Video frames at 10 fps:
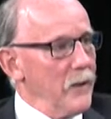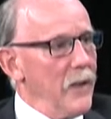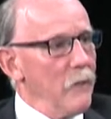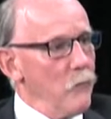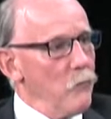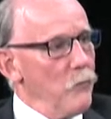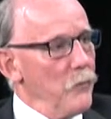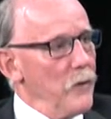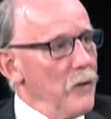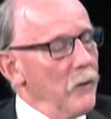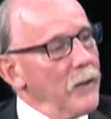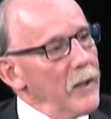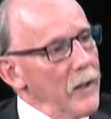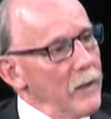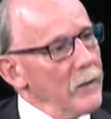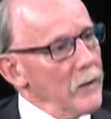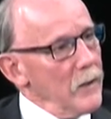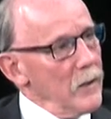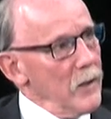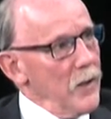get
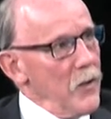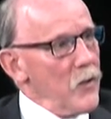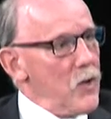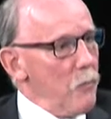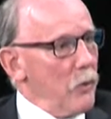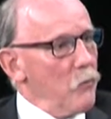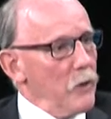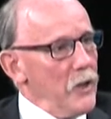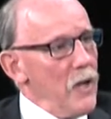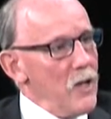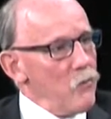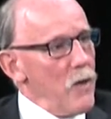another couple of really nice